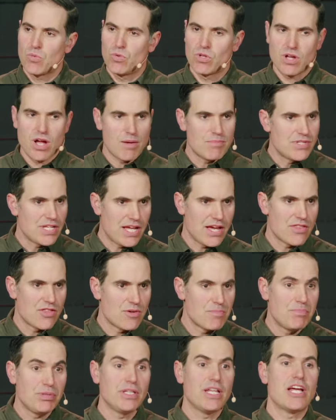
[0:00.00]
We'll come
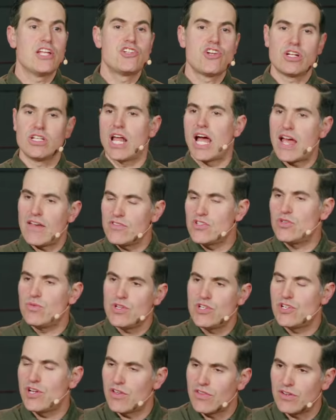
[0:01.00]
together, pledge our lives
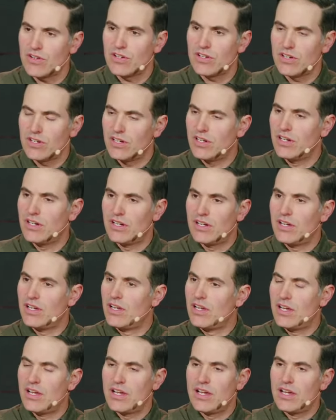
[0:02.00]
to each other.
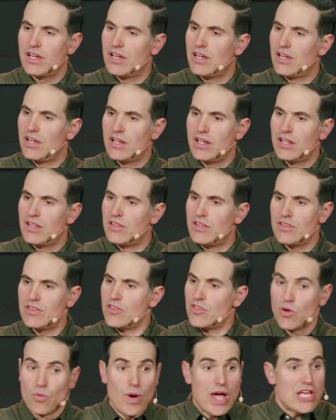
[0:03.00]

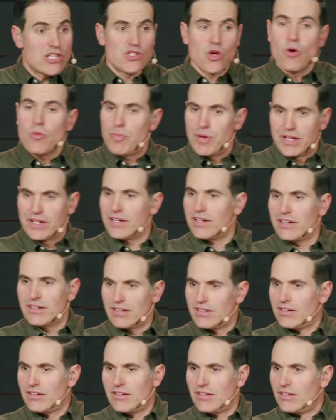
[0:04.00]
The way is open,
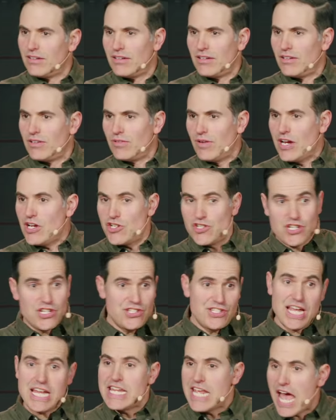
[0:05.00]
right? She
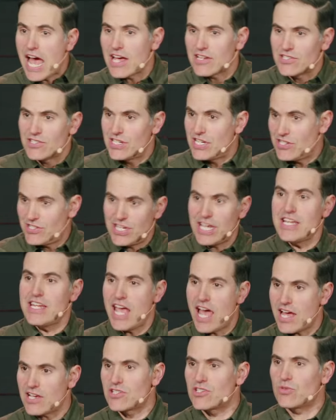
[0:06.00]
said yes. He said
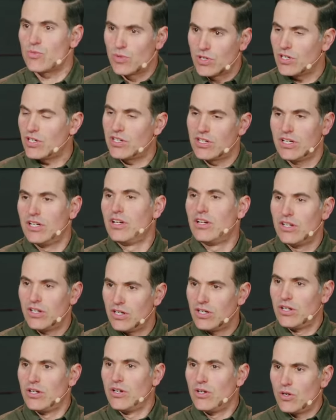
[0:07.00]
yes. We're,
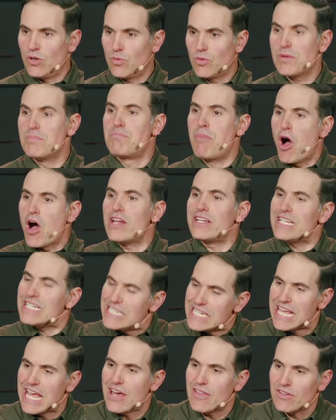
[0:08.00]
we're
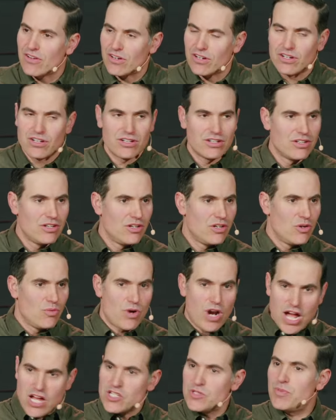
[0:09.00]
bonded together,
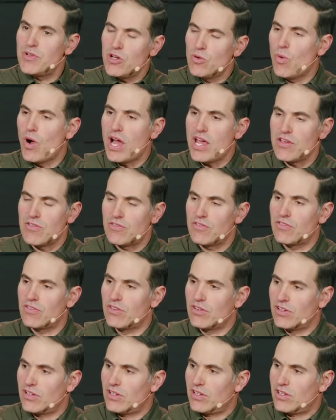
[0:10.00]
we're husband and
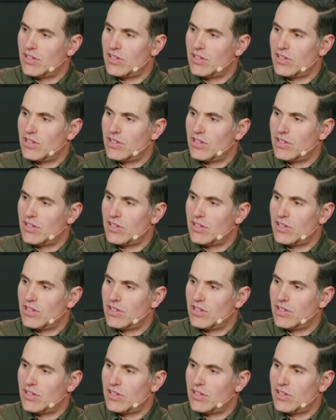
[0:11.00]
wife.